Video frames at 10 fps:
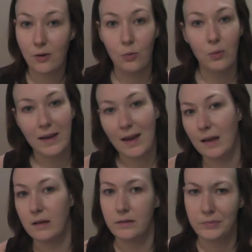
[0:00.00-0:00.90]
or
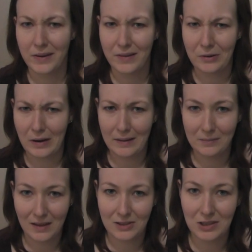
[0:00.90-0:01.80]
weekend whenever
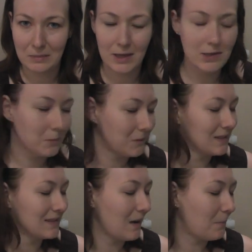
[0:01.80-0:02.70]
I actually manage to put
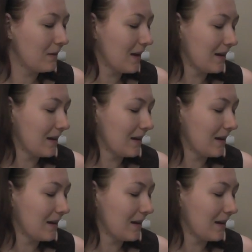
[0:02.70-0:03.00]
this up,